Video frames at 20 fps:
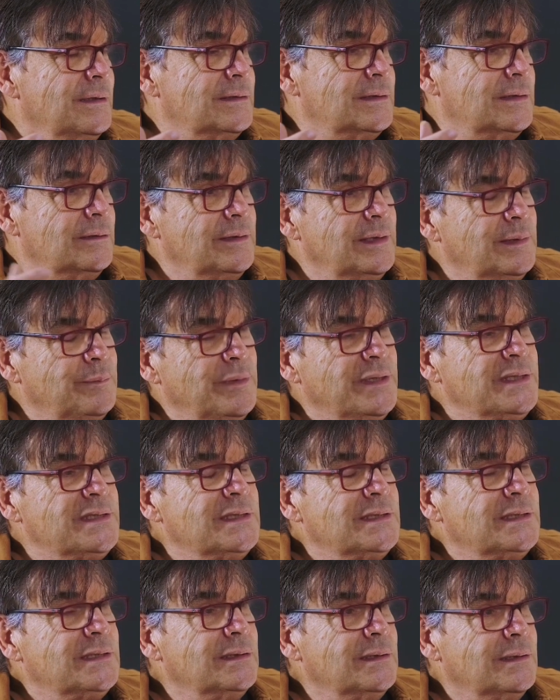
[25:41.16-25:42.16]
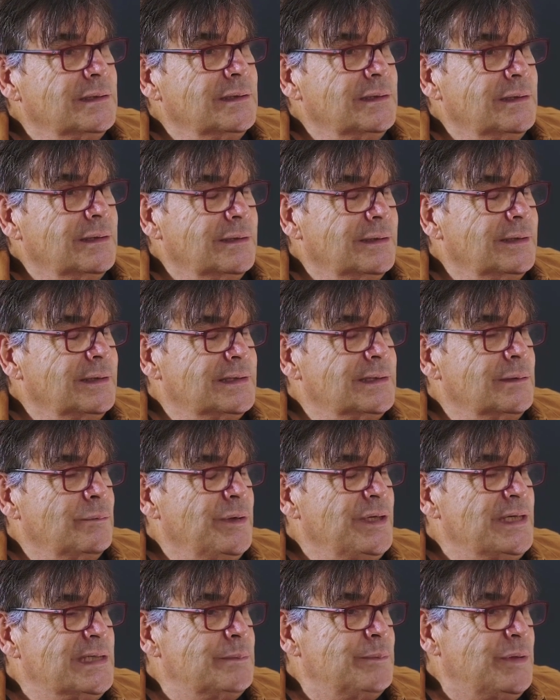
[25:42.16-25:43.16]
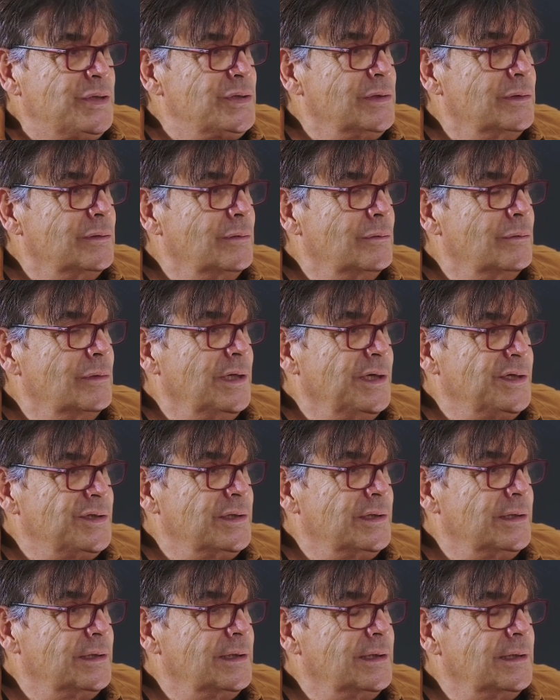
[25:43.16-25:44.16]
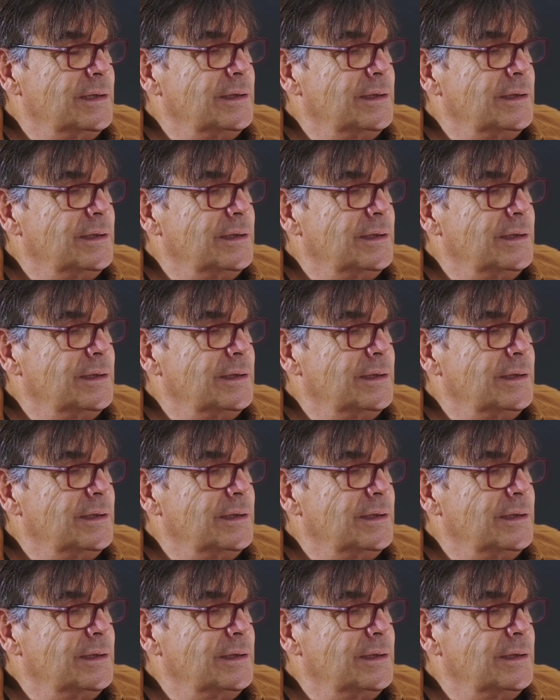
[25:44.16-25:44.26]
So it makes it it's a very special collection that